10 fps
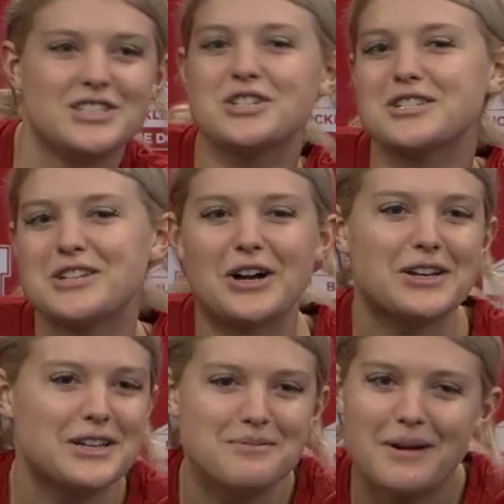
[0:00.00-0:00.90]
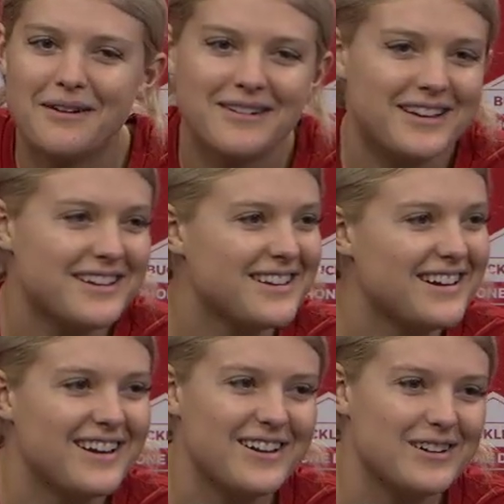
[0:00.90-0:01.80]
Just talking about it,
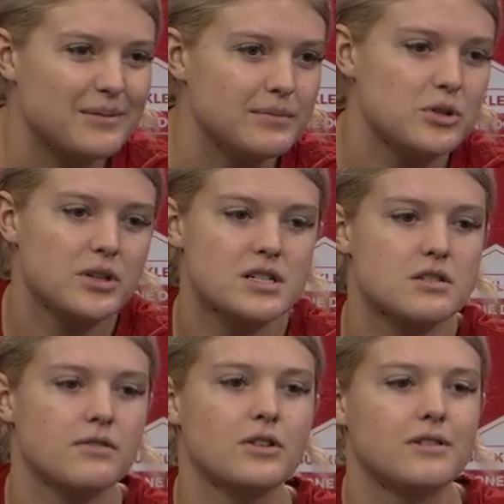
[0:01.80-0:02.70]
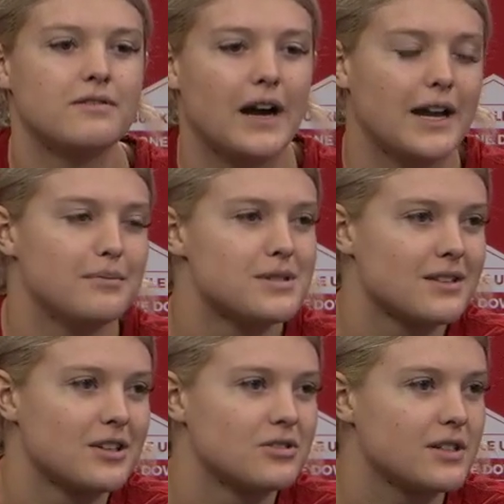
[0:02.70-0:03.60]
you can just feel the vibes a
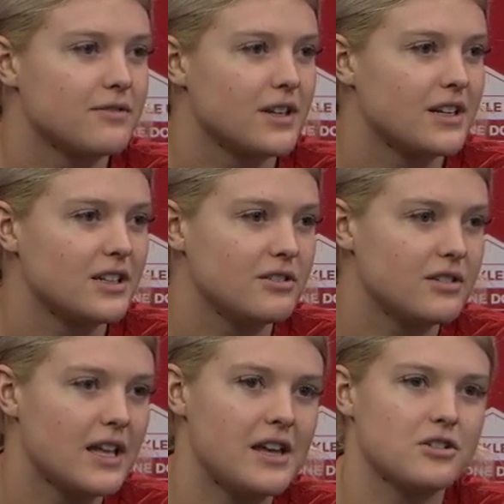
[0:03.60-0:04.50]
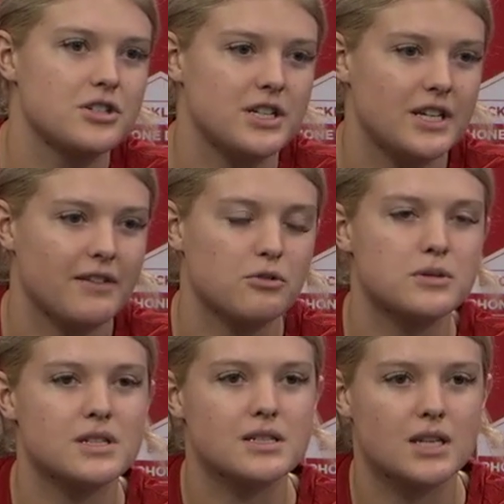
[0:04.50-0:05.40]
little different, the energy.
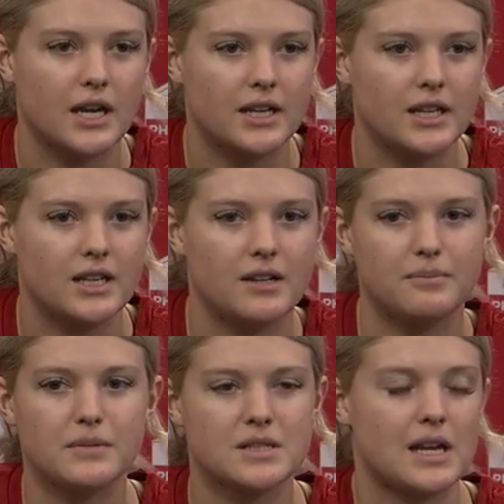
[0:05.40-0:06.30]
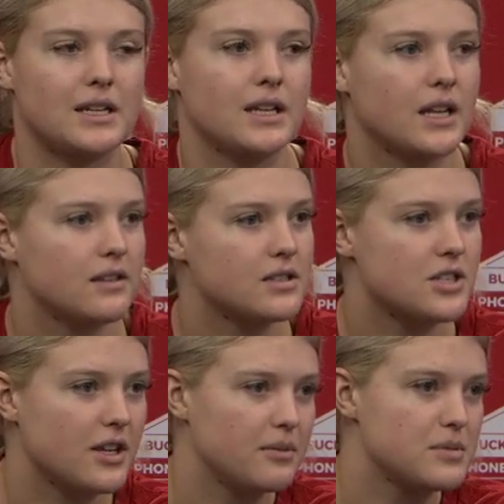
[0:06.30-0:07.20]
Everyone's excited. I'm excited to get in the
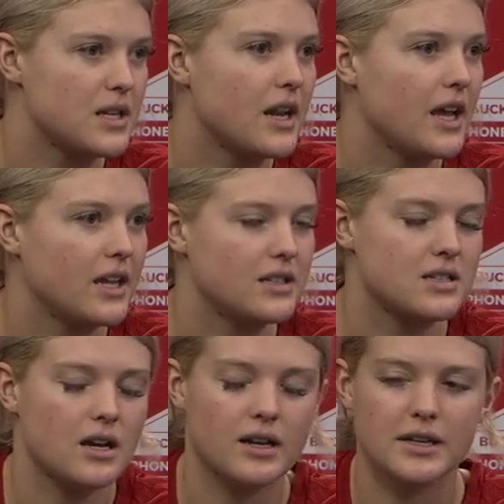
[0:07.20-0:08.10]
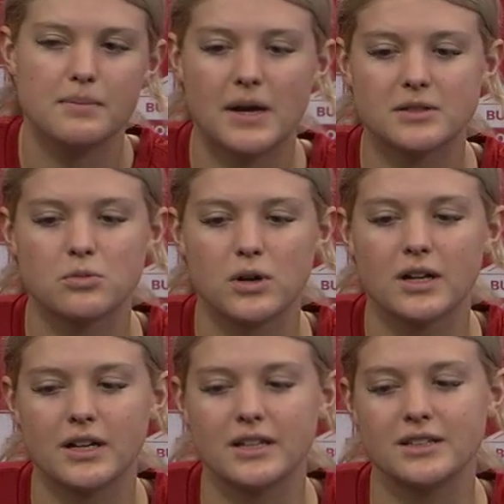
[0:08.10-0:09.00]
gym today and get back to
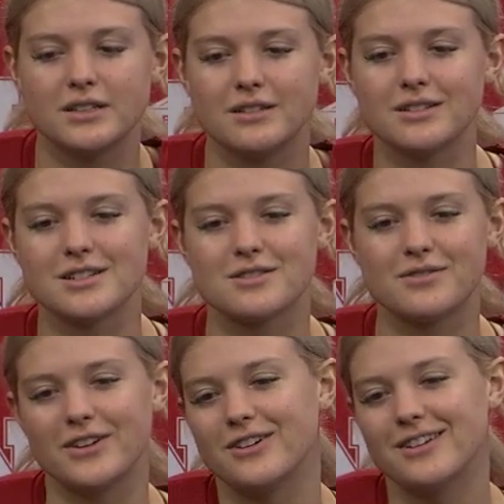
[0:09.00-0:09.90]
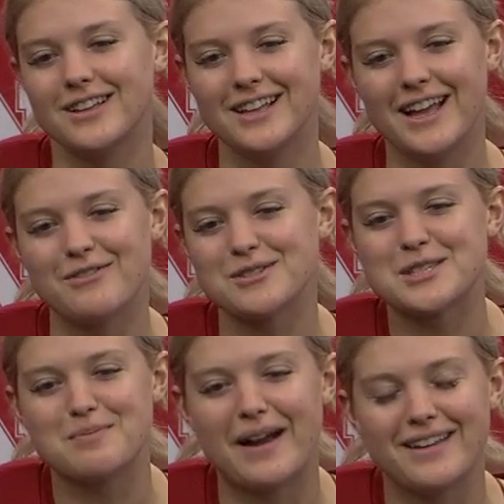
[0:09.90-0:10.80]
work, and you can just feel everyone's
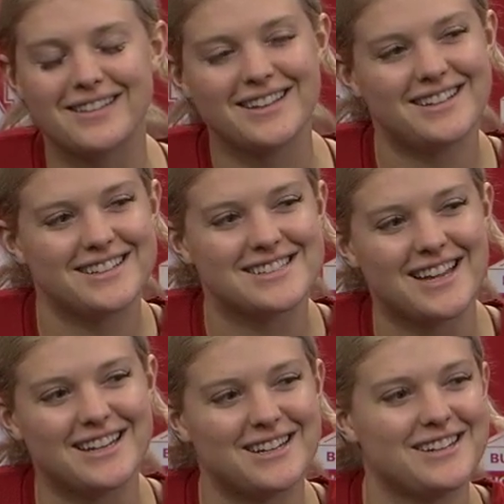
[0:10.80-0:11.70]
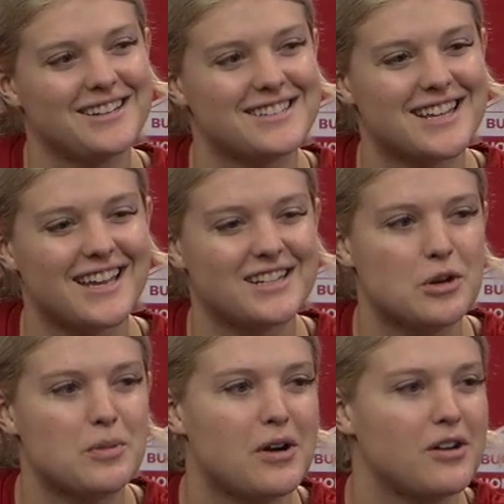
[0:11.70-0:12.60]
smiling, excited to head to
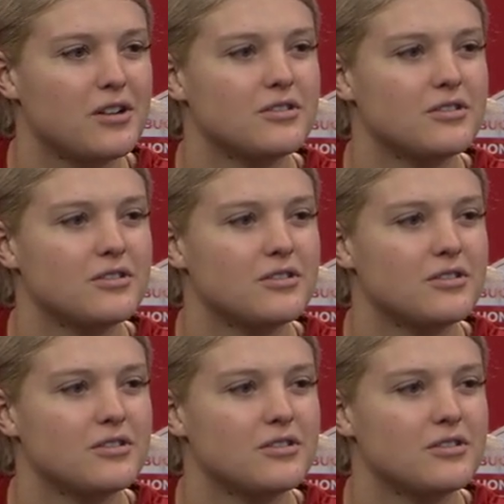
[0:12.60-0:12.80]
Omaha.